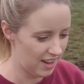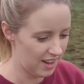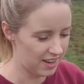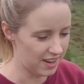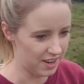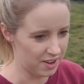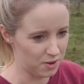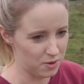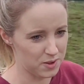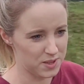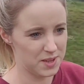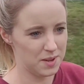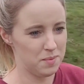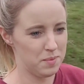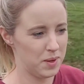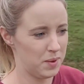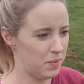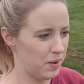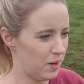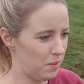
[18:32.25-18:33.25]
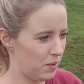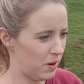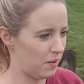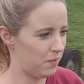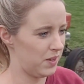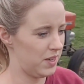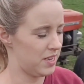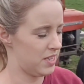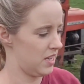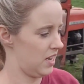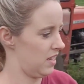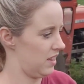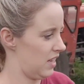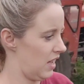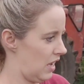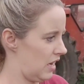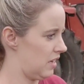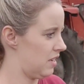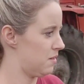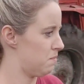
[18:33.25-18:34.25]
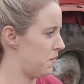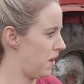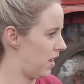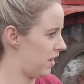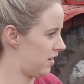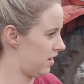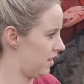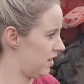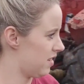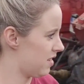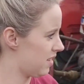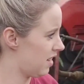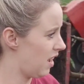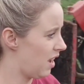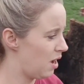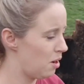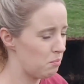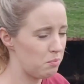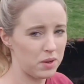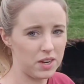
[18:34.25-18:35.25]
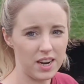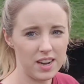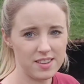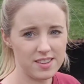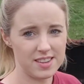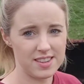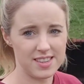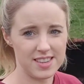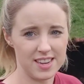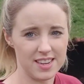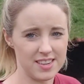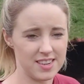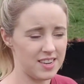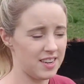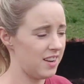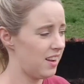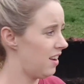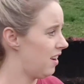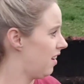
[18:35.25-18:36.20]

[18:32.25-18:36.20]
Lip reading: And I know some people are probably saying that is madness, but as I said,